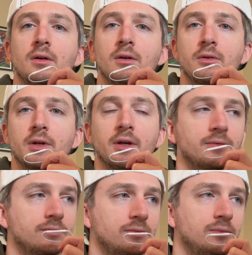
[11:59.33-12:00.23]
Okay,
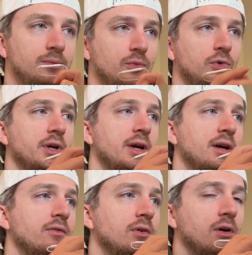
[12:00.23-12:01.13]
we
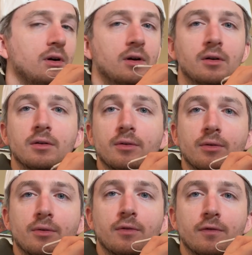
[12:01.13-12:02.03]
have our
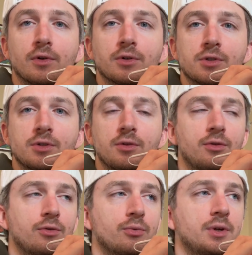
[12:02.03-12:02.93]
first
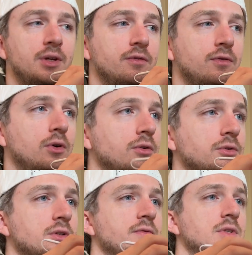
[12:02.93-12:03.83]
3
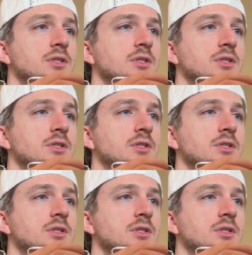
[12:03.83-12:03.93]
photos of the